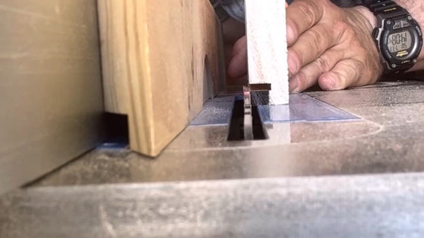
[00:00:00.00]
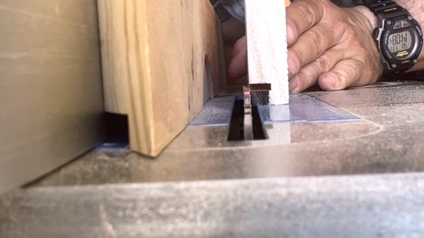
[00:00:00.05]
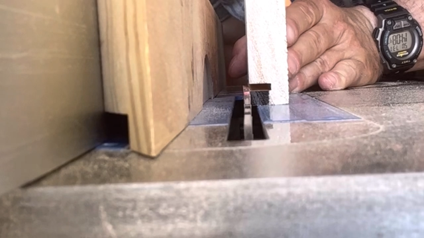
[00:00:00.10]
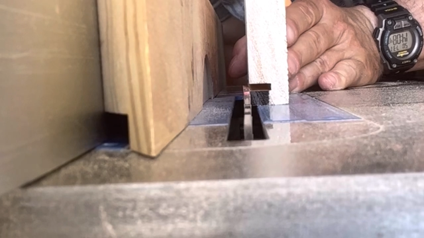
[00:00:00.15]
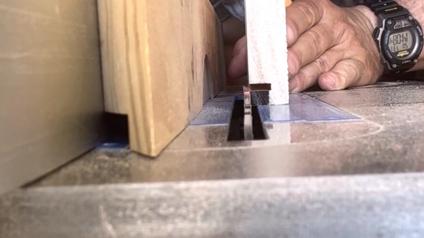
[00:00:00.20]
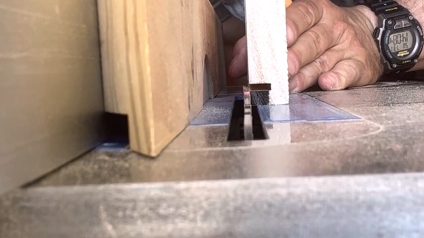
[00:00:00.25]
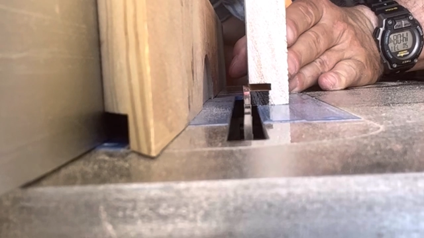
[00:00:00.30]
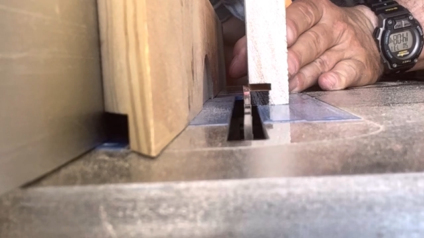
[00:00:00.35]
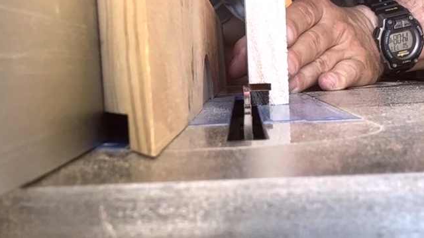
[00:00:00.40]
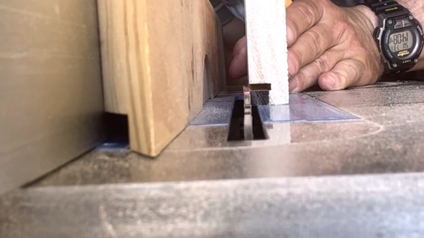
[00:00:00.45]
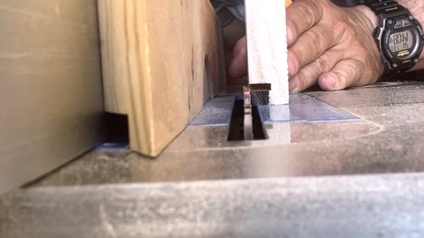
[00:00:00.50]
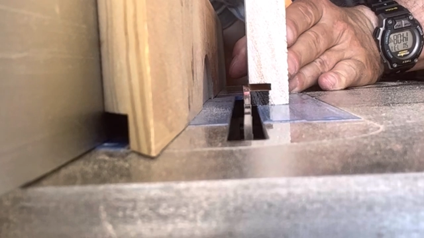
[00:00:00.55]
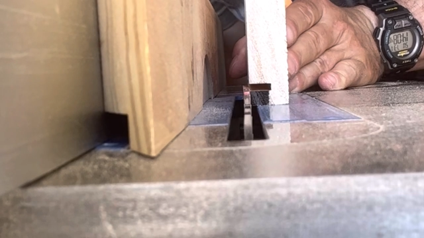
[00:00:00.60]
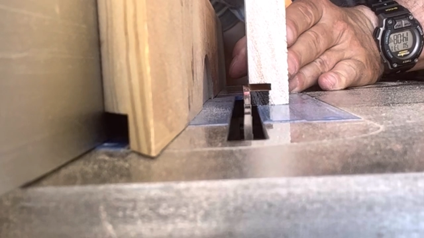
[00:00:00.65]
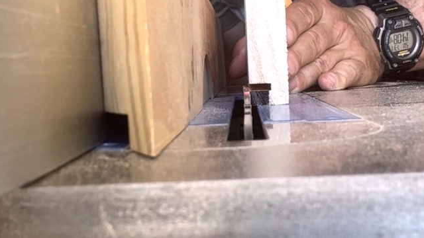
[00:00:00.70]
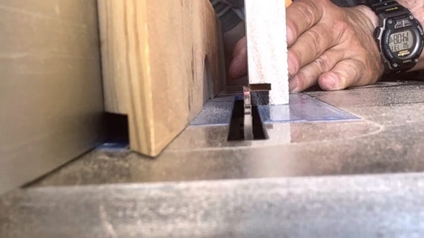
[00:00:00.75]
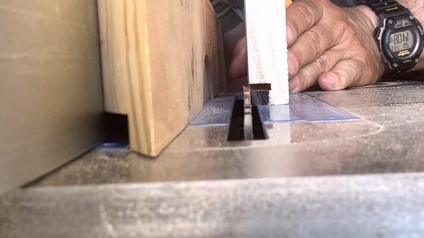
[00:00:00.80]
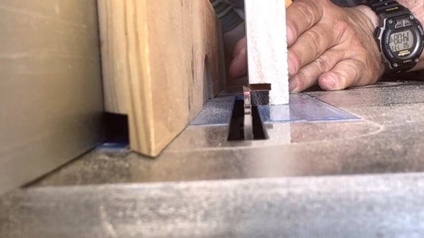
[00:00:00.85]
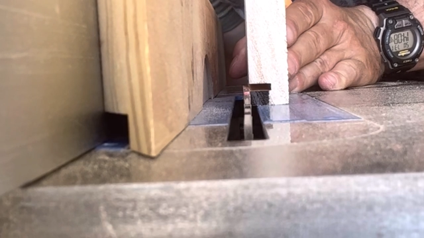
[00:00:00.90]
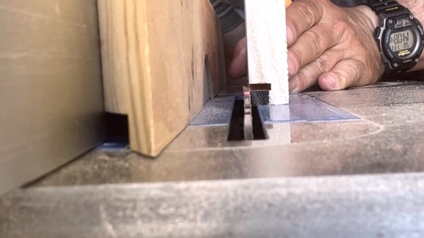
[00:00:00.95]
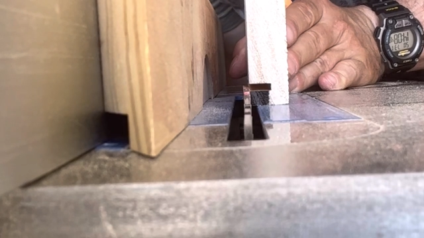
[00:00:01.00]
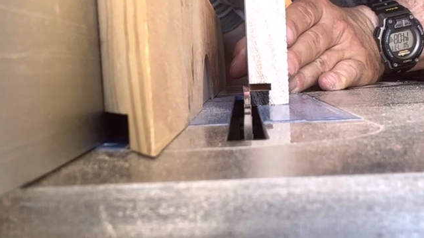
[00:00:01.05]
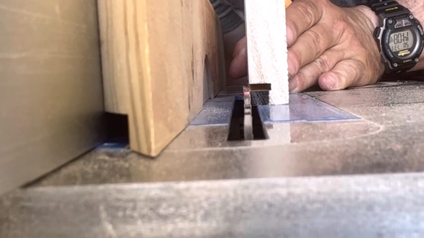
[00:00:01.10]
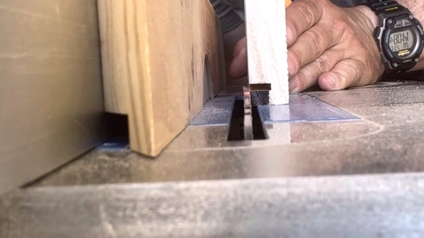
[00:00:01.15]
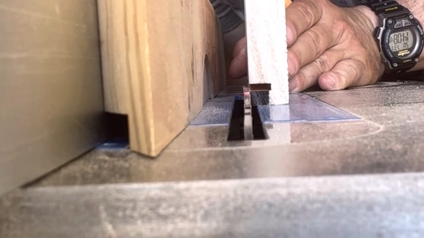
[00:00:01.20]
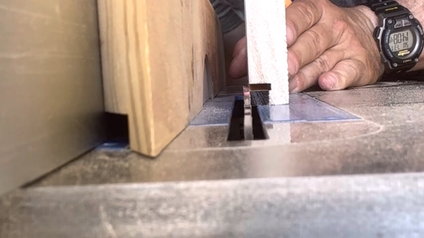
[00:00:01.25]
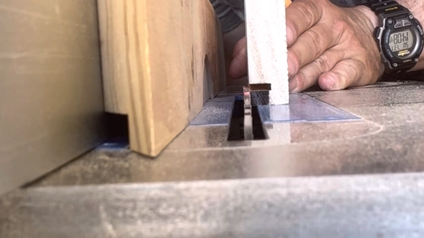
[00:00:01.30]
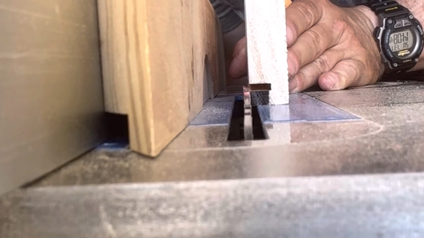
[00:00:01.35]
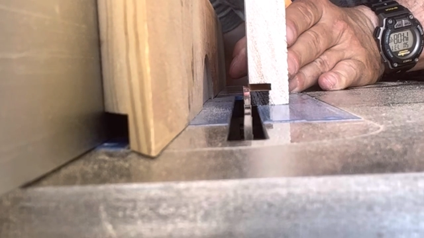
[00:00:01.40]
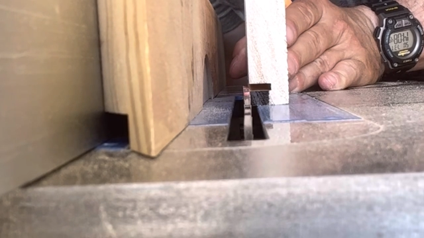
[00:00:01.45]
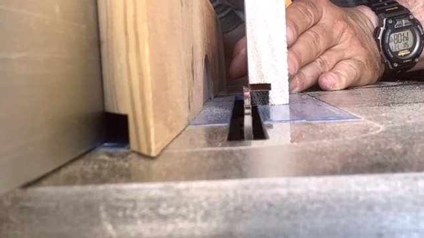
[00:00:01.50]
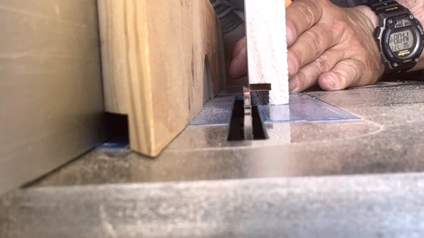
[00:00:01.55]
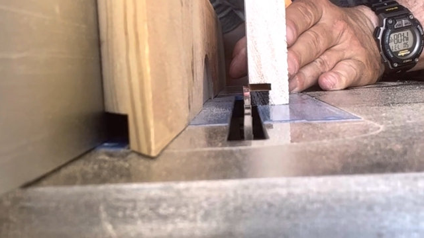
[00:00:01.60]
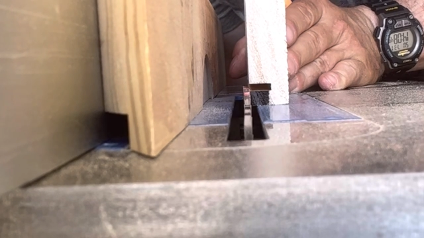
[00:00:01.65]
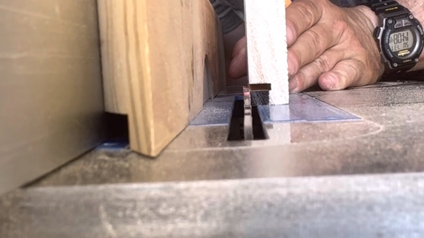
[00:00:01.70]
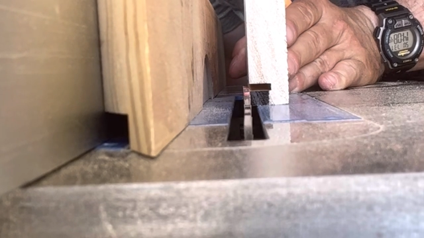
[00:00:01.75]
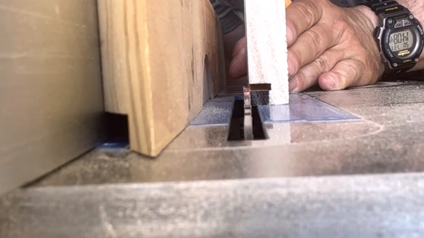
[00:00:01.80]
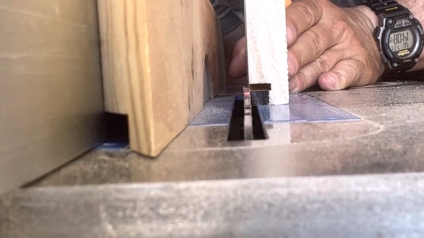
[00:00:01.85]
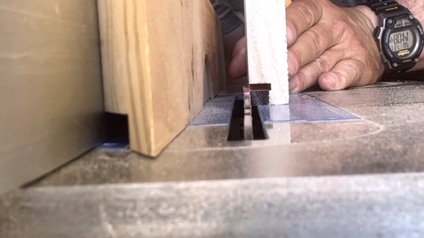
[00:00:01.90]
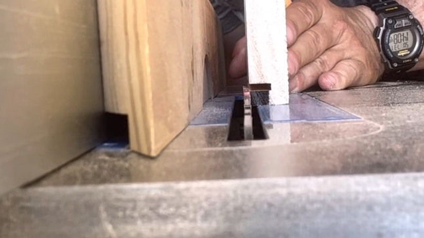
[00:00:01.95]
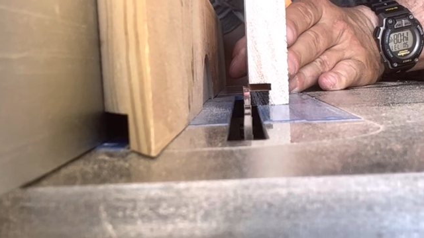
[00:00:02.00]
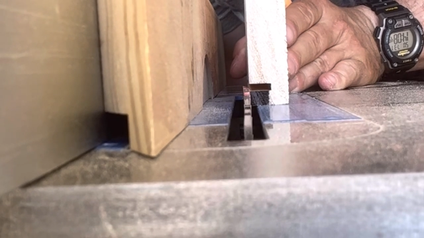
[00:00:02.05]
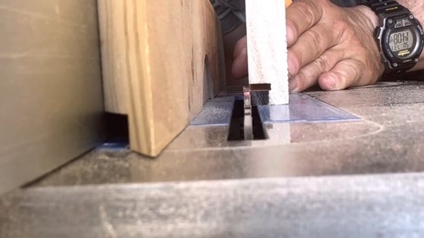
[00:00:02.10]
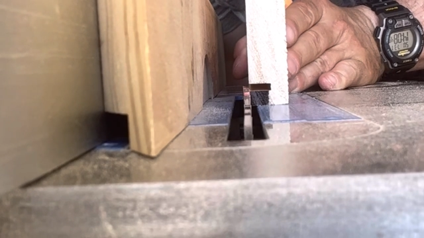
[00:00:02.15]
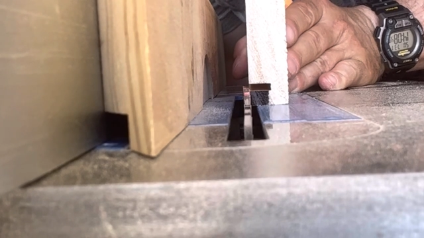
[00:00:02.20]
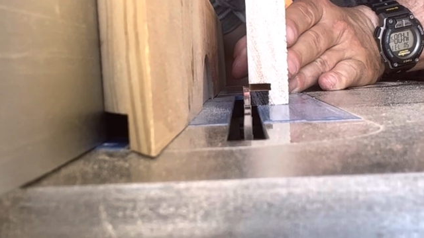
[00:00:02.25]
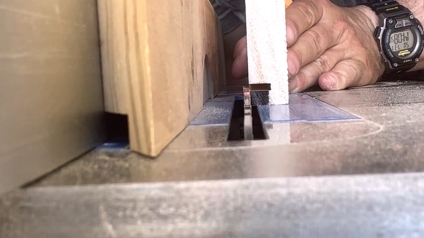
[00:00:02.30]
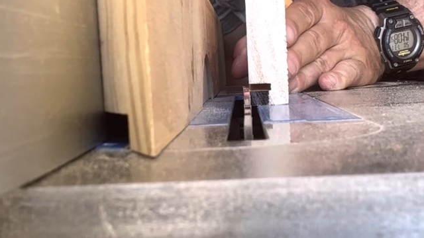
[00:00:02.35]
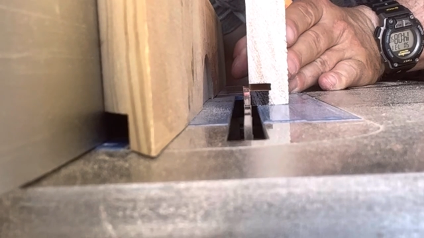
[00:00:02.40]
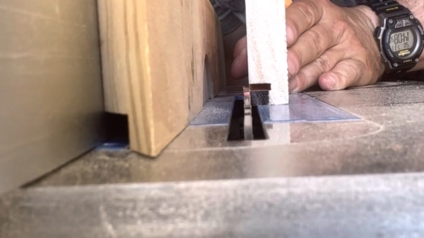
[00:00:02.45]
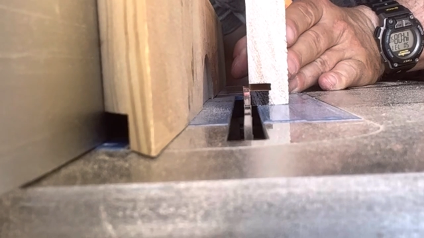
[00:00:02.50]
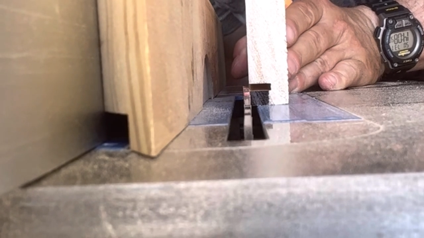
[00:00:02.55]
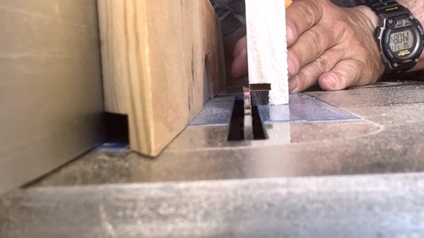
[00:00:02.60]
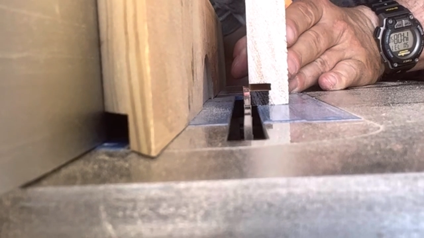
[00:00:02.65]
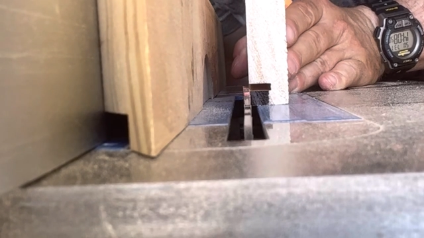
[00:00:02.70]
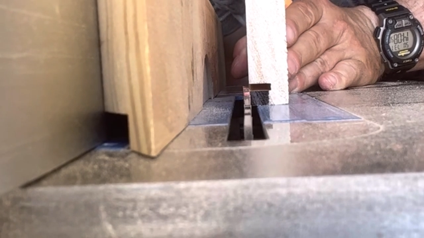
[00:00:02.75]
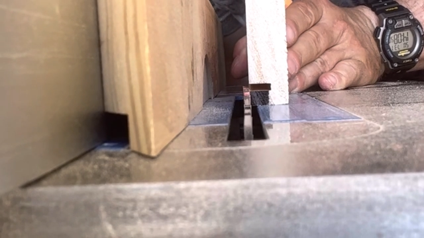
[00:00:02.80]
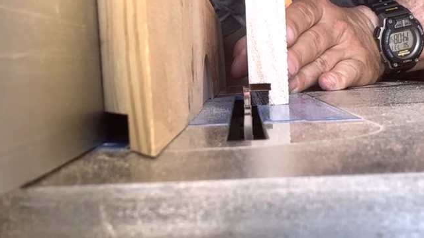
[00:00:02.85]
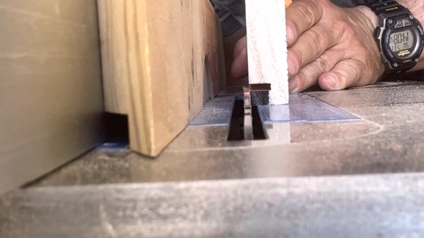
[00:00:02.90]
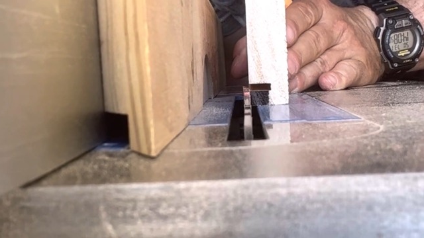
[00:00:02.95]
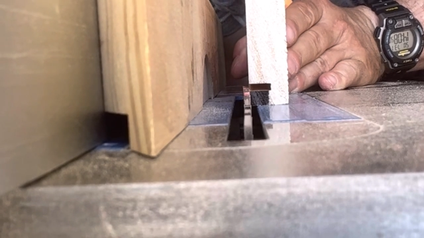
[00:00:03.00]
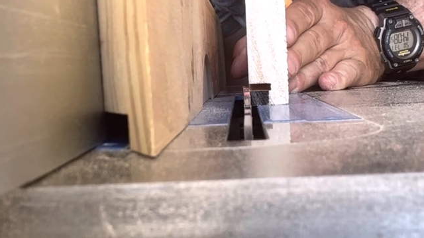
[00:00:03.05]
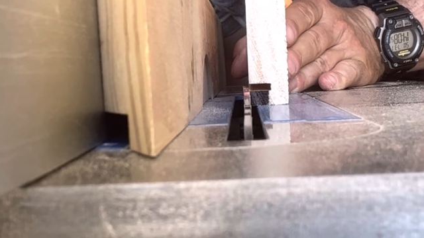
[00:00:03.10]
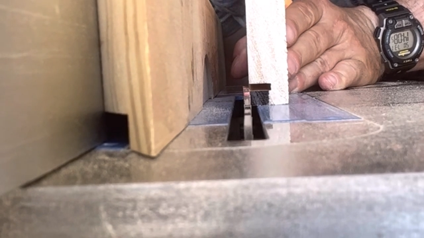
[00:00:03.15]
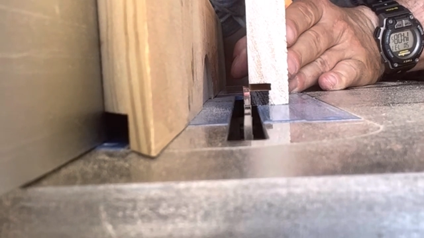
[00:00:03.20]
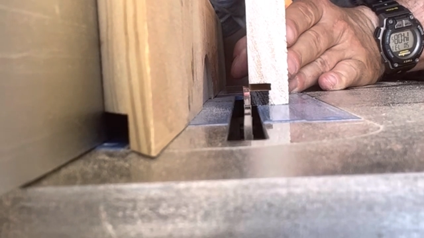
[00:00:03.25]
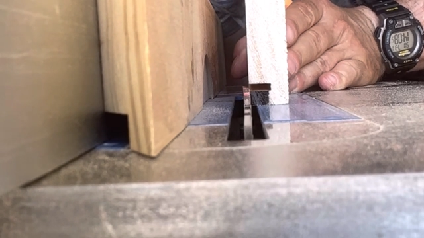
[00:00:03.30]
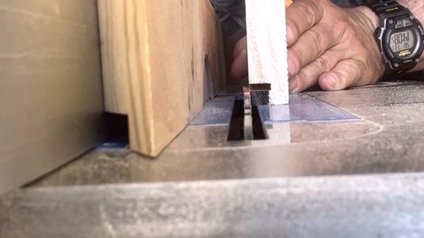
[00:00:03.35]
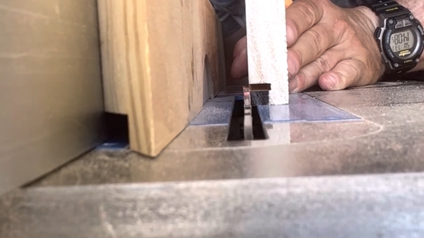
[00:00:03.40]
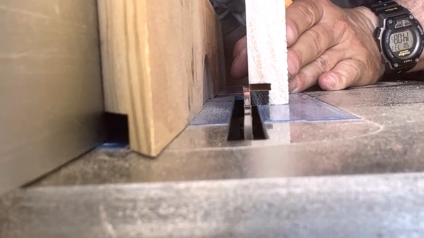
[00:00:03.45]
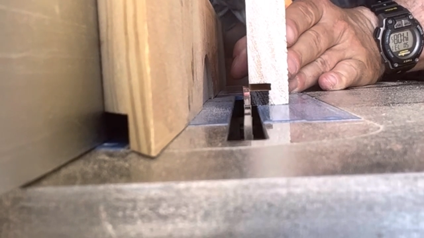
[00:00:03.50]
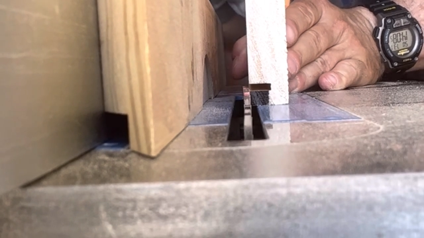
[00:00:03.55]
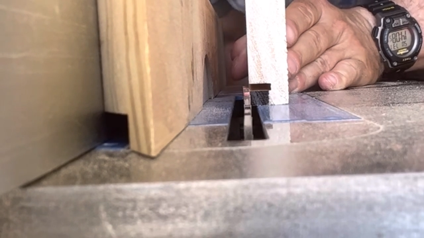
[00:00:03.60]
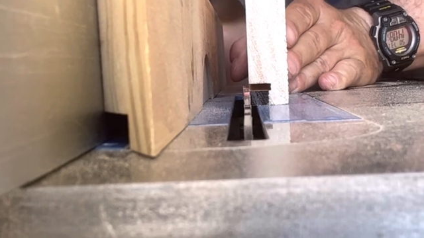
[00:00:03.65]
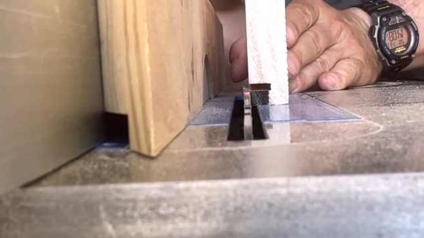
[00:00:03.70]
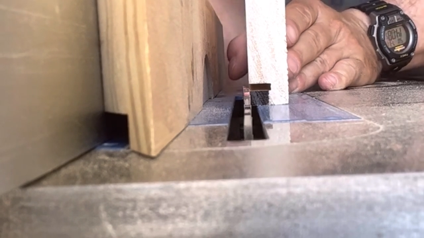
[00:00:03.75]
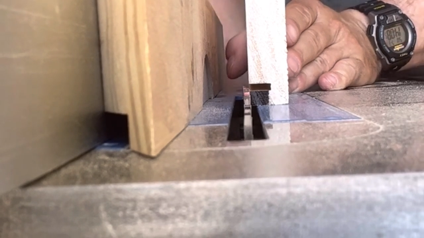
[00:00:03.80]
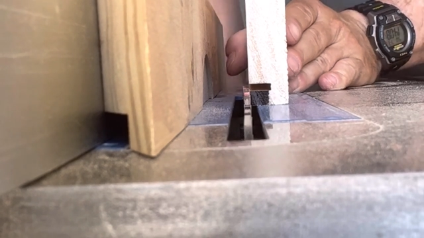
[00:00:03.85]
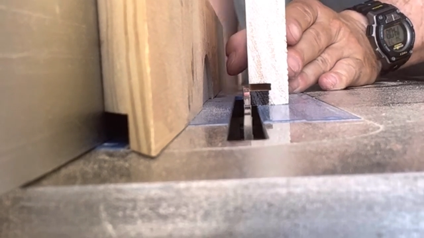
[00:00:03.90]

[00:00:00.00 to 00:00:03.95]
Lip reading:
Nobody's mouth can be seen.